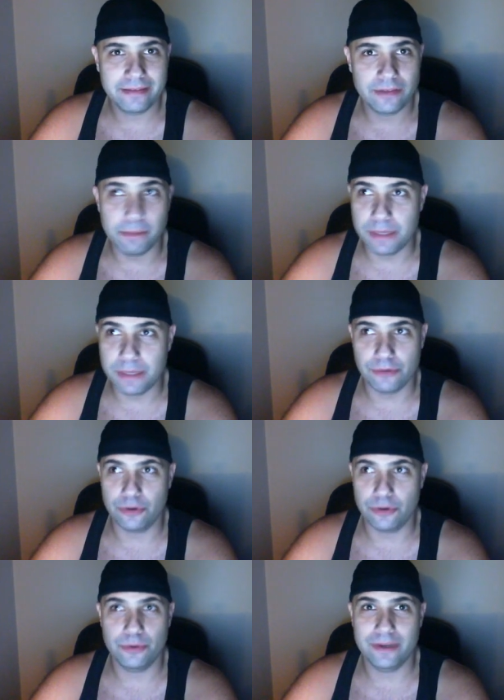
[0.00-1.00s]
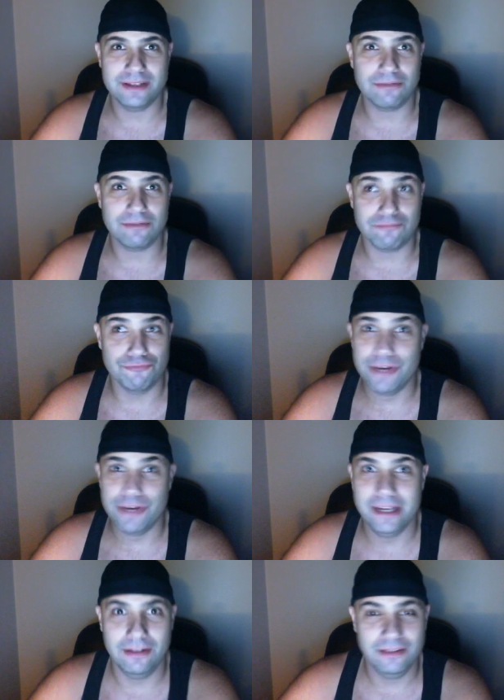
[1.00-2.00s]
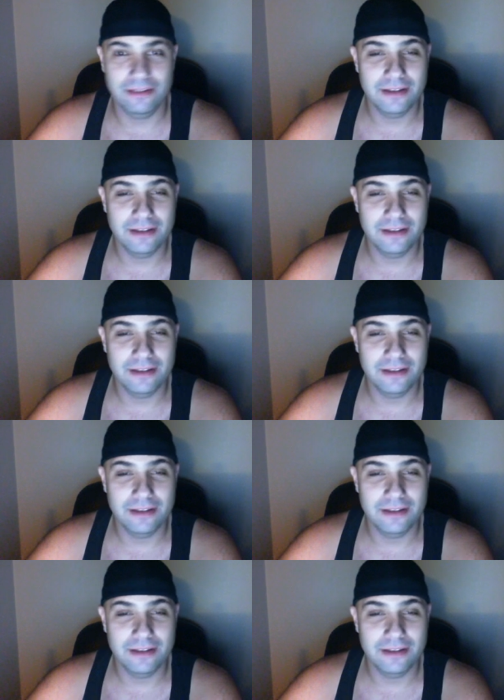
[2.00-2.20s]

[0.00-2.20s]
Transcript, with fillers: Nibiru is real,